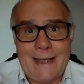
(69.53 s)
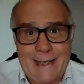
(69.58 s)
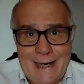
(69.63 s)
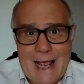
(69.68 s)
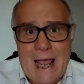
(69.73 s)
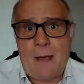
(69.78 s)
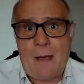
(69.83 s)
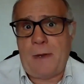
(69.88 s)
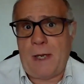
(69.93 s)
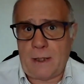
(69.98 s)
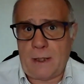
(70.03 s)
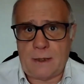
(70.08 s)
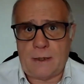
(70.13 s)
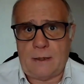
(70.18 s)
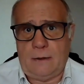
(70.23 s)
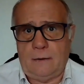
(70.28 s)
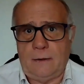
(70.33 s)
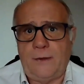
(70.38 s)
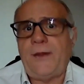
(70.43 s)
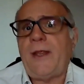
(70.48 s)

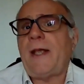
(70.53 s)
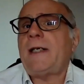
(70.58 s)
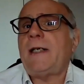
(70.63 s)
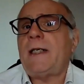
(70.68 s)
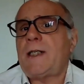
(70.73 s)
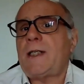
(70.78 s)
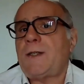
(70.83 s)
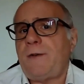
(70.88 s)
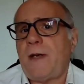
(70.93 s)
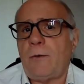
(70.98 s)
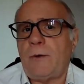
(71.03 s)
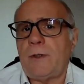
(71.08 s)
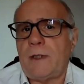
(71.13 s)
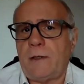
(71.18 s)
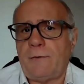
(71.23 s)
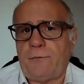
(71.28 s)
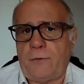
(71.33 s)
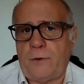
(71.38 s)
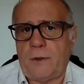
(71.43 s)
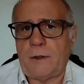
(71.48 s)
dynamics that it is very
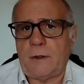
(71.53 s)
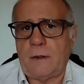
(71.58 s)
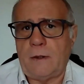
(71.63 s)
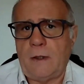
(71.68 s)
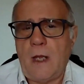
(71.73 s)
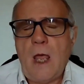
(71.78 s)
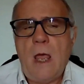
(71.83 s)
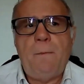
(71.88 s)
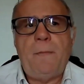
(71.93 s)
different.